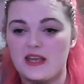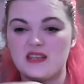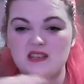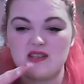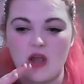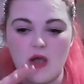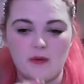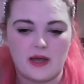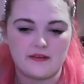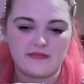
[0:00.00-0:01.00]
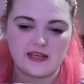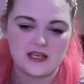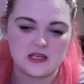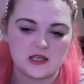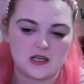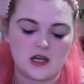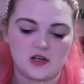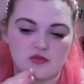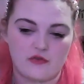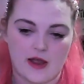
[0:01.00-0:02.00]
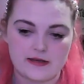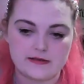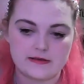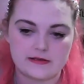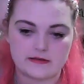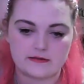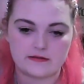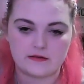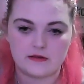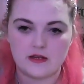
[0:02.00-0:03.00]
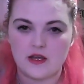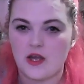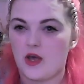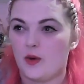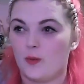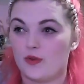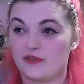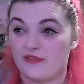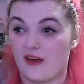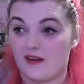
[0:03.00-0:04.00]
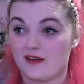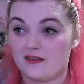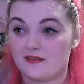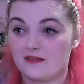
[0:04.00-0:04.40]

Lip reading: You know, I think £1,000 was fine.